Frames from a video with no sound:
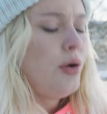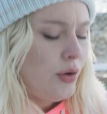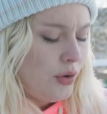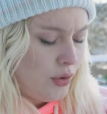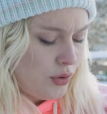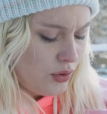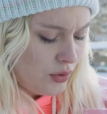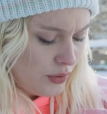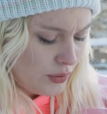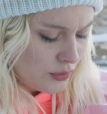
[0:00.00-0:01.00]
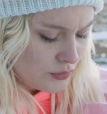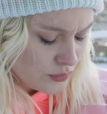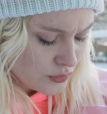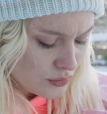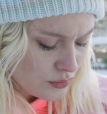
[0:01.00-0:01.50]

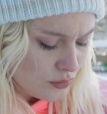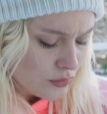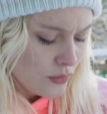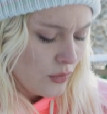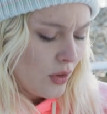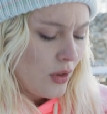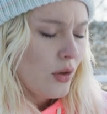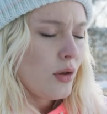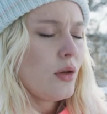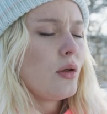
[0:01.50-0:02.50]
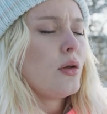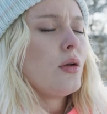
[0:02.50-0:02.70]
Nothing is said.